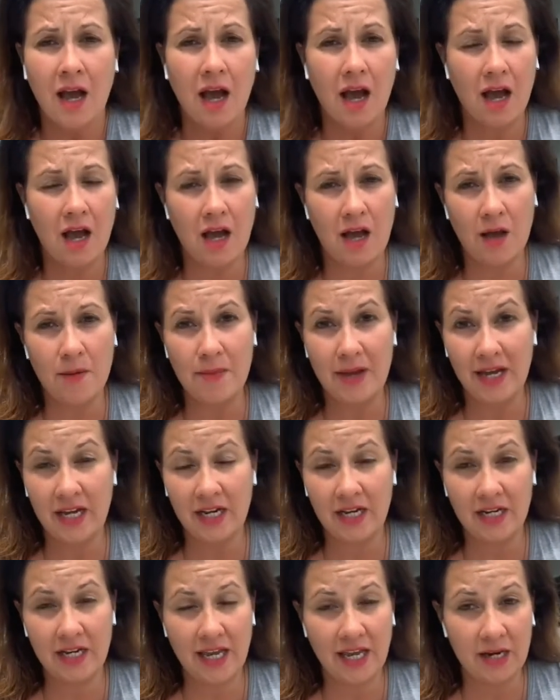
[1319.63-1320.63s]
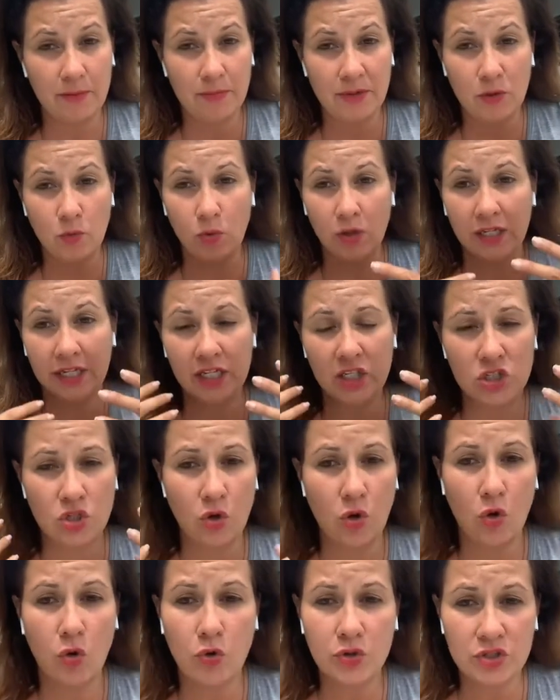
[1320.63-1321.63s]
Um, and and be willing
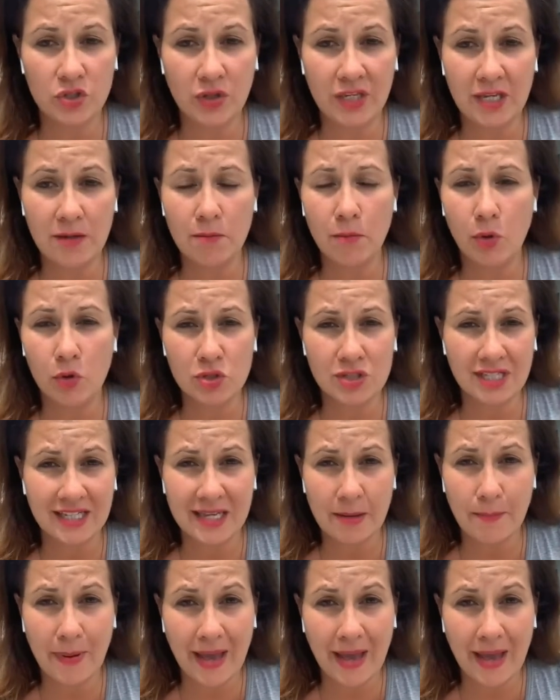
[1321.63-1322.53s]
to to eat mostly